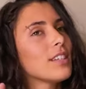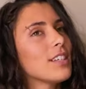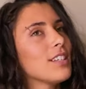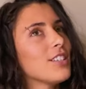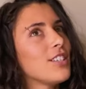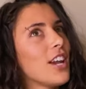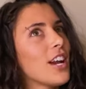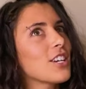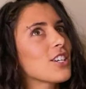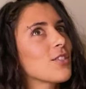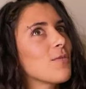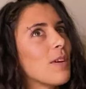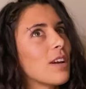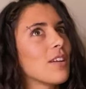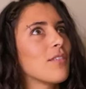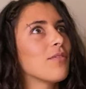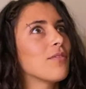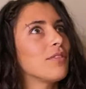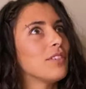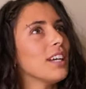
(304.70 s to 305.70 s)
So you actually
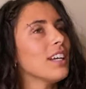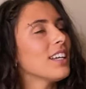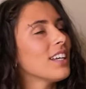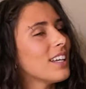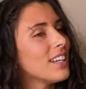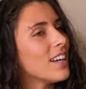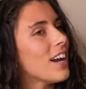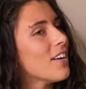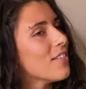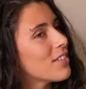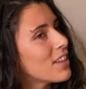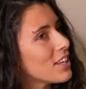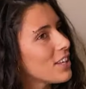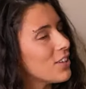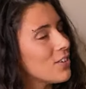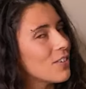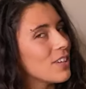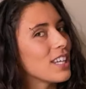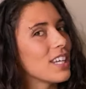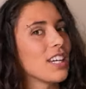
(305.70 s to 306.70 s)
wanna flick enough that
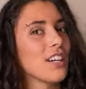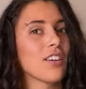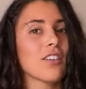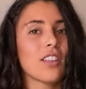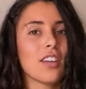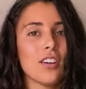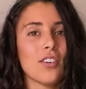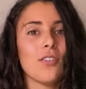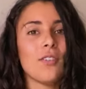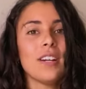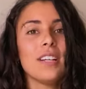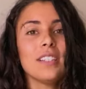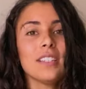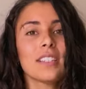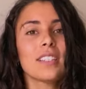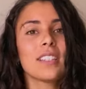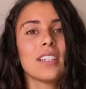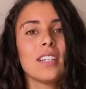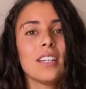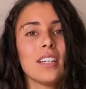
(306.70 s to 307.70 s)
you hear the
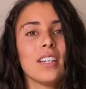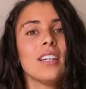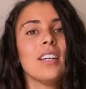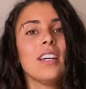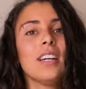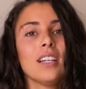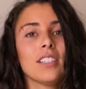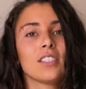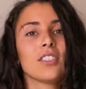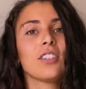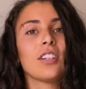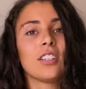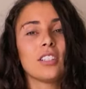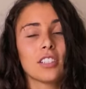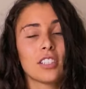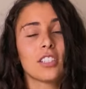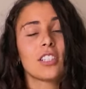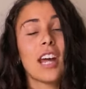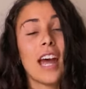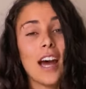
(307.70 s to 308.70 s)
noise. So
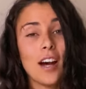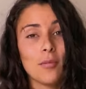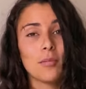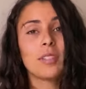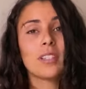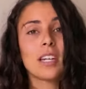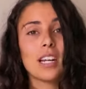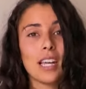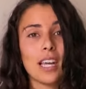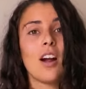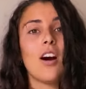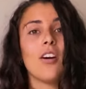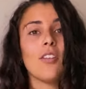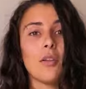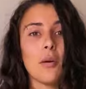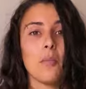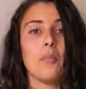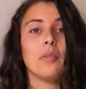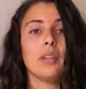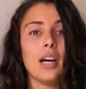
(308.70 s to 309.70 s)
it helps to get all
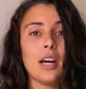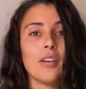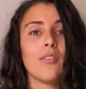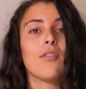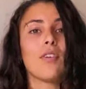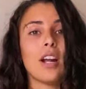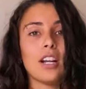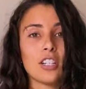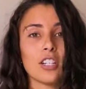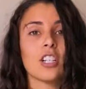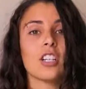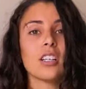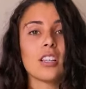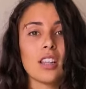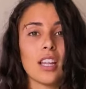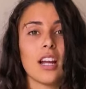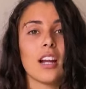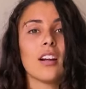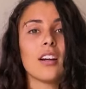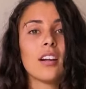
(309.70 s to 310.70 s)
the blood rushing
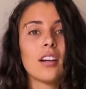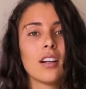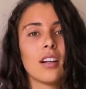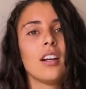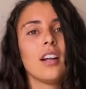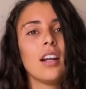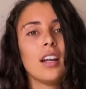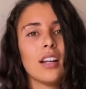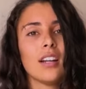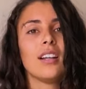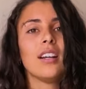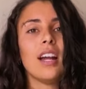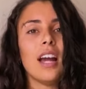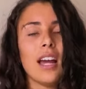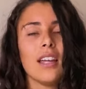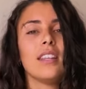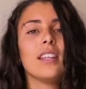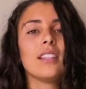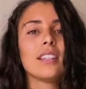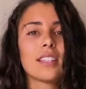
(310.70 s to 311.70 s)
there.
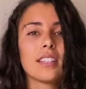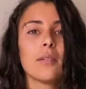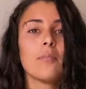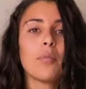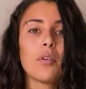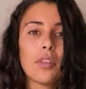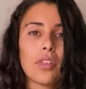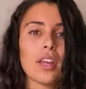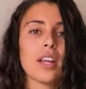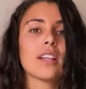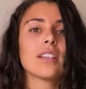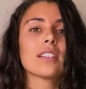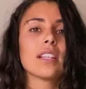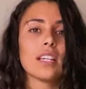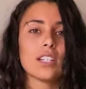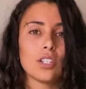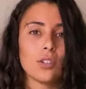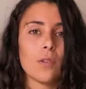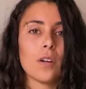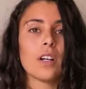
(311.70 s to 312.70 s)
And then simple things
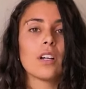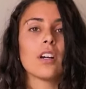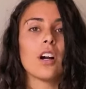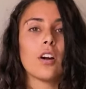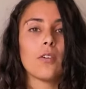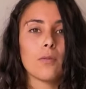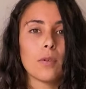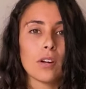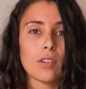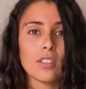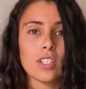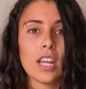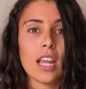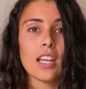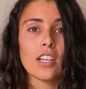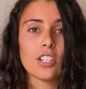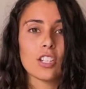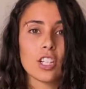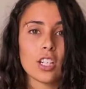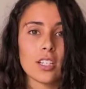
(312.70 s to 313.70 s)
like doing our
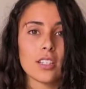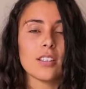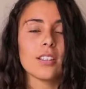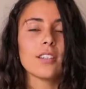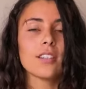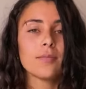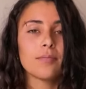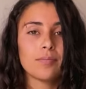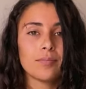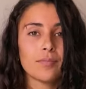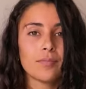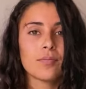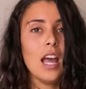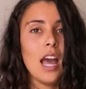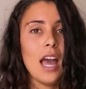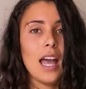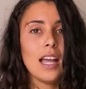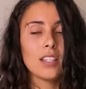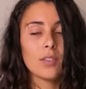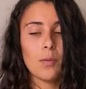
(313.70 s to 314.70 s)
rotations,
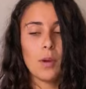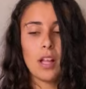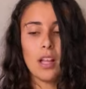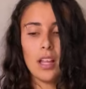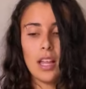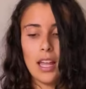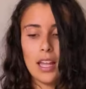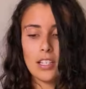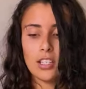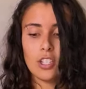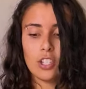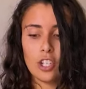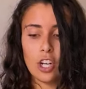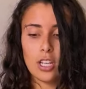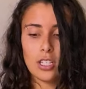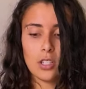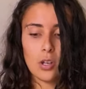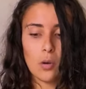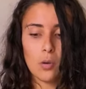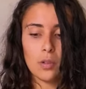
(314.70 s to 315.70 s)
as well as
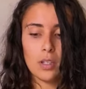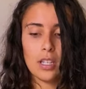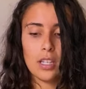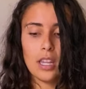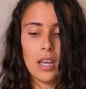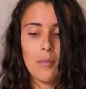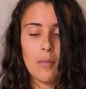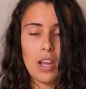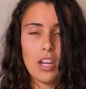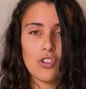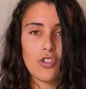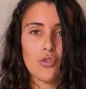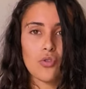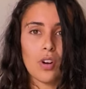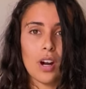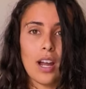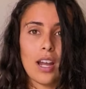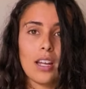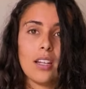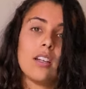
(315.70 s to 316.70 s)
just holding them and
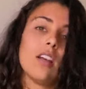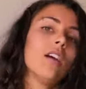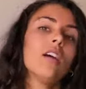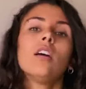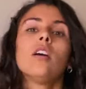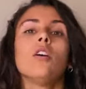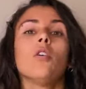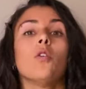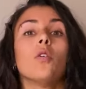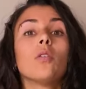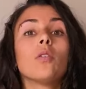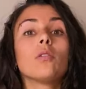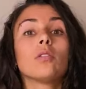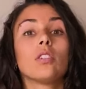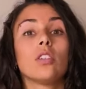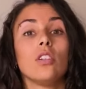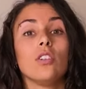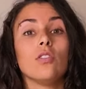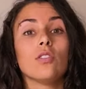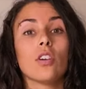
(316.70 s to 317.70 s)
trying
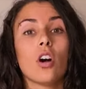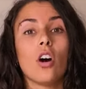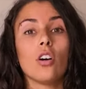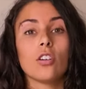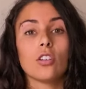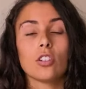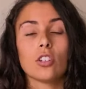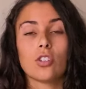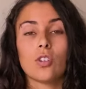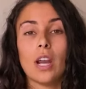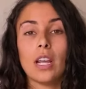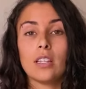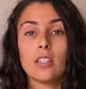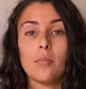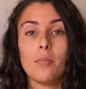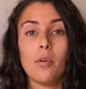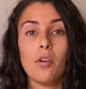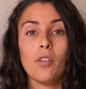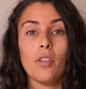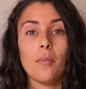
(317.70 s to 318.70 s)
to use all your strength to
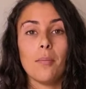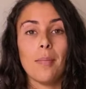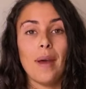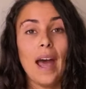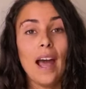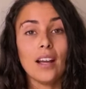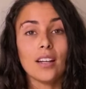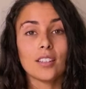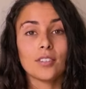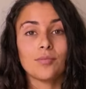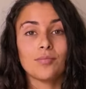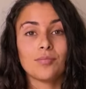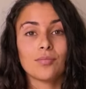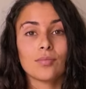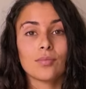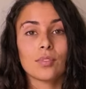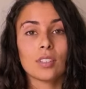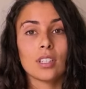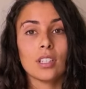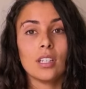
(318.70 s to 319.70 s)
pull them back.
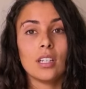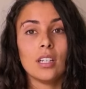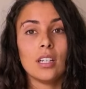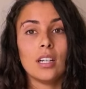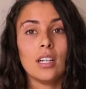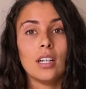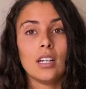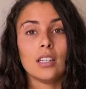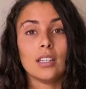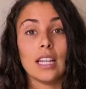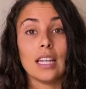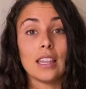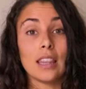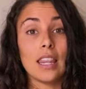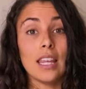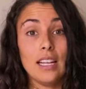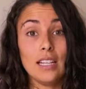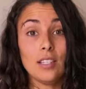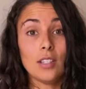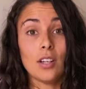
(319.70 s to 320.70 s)
Like
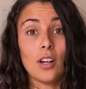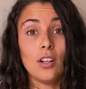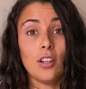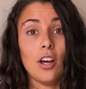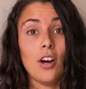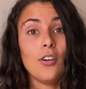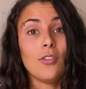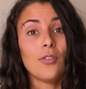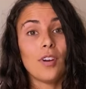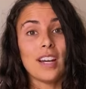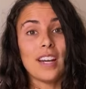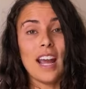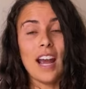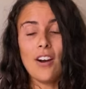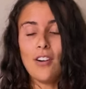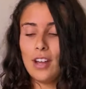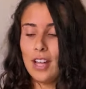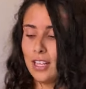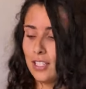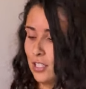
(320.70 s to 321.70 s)
this alone right now
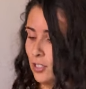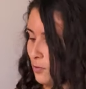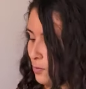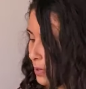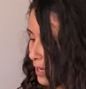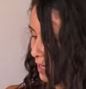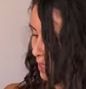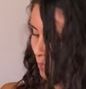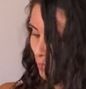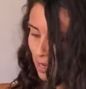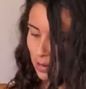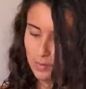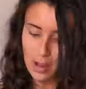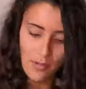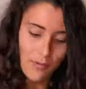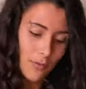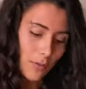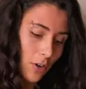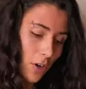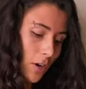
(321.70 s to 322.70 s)
has already made my
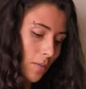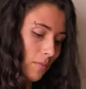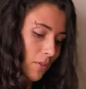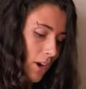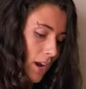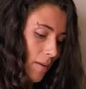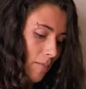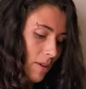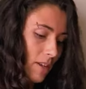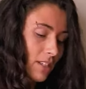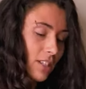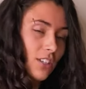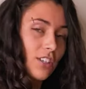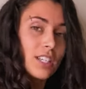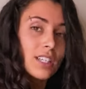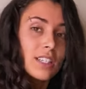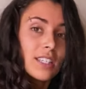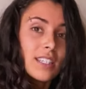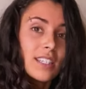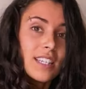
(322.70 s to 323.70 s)
forearm cramp. As you
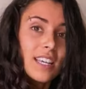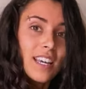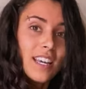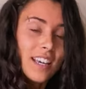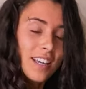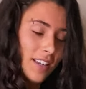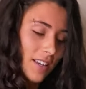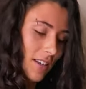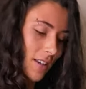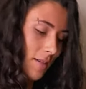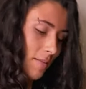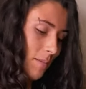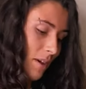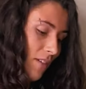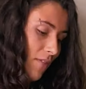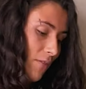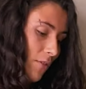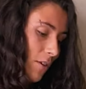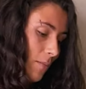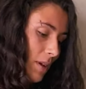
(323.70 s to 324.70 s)
can see, my
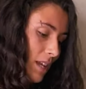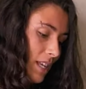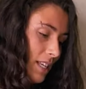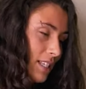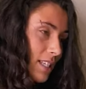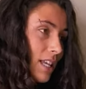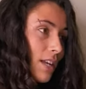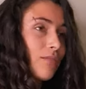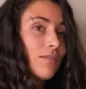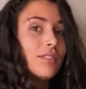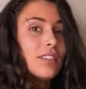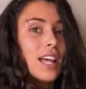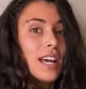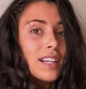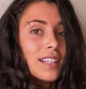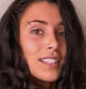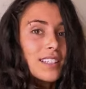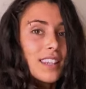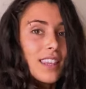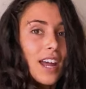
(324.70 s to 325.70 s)
forearm is
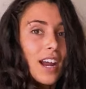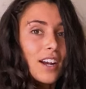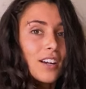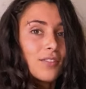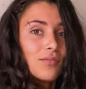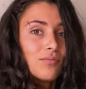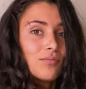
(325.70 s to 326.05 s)
flexed there.